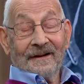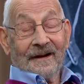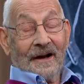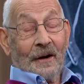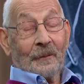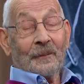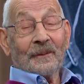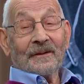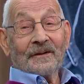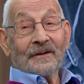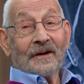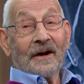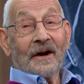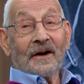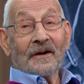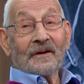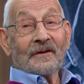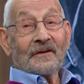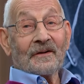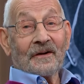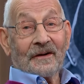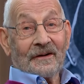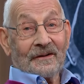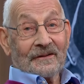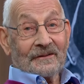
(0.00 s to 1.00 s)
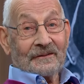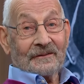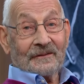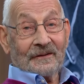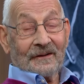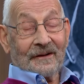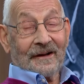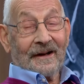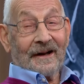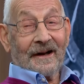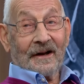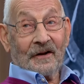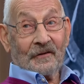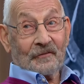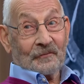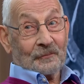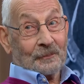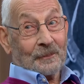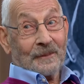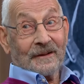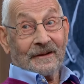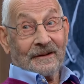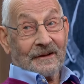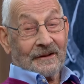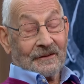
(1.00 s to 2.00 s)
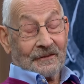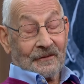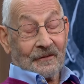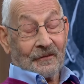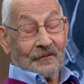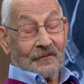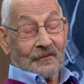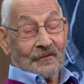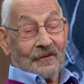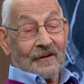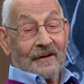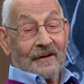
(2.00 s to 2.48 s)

I went hungry until I asked potatoes.